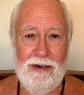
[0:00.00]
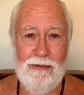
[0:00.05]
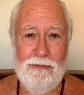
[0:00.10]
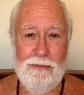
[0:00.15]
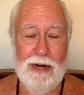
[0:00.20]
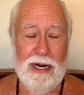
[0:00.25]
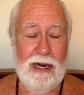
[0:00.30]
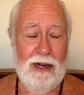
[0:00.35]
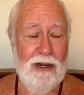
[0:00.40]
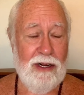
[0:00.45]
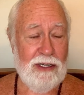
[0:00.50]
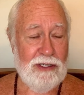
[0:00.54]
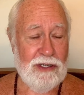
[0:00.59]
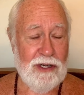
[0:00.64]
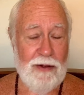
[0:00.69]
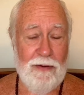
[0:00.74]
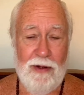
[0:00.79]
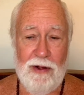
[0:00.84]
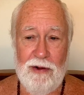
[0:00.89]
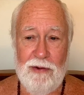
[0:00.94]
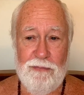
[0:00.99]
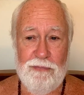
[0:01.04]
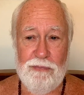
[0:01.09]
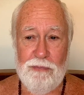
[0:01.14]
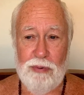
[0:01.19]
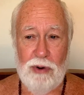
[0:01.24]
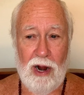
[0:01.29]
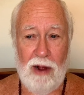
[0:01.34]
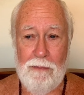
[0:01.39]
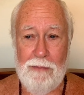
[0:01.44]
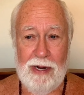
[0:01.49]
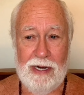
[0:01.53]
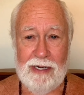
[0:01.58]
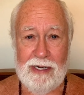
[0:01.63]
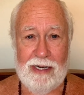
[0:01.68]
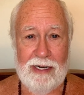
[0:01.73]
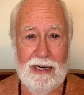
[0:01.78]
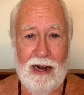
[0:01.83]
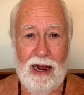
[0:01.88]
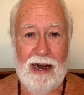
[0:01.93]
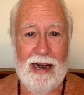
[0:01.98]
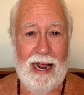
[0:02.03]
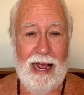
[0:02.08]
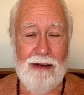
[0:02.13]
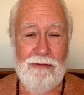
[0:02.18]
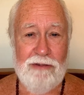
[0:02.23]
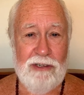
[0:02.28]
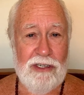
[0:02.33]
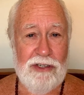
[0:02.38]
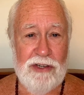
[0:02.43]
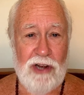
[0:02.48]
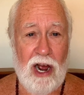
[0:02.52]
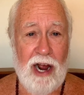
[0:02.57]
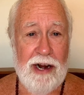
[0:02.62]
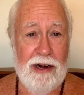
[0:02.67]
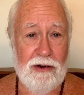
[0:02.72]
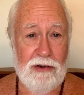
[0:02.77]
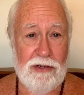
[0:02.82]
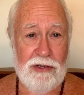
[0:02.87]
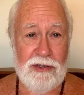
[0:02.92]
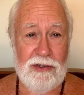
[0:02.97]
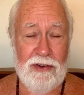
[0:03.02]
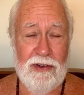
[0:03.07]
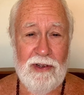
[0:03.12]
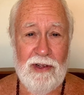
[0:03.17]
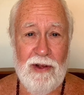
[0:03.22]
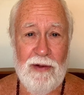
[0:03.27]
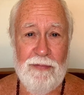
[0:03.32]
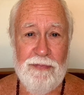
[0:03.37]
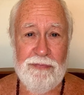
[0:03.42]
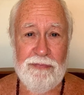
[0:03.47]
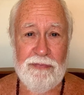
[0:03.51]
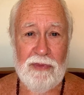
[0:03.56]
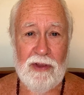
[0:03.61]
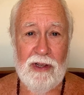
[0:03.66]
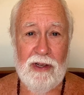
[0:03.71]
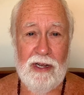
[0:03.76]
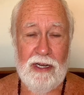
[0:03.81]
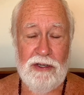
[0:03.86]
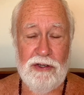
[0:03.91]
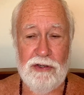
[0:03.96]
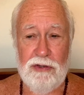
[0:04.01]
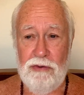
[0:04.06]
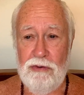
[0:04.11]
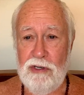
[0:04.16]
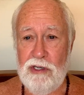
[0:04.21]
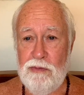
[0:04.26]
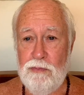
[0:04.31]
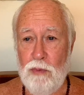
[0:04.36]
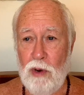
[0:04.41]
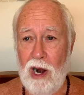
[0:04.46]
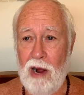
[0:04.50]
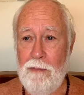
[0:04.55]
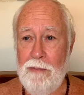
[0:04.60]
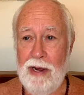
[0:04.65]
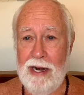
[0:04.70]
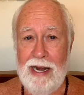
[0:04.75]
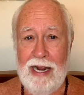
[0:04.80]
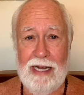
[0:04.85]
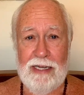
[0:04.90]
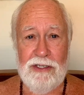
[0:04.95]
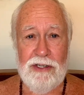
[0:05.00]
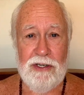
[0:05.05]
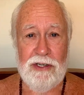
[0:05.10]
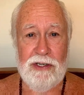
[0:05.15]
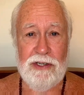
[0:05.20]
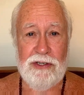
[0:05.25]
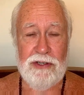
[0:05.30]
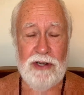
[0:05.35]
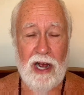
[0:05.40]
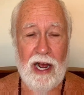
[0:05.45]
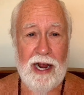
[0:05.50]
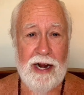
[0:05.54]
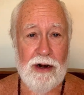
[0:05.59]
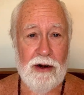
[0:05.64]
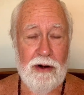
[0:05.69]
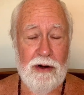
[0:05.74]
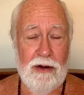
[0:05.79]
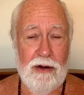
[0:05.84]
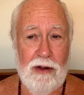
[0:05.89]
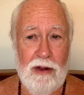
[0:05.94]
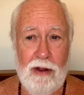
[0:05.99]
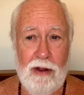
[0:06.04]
because uh, Brahman cannot have desires. As soon as Brahman has a desire,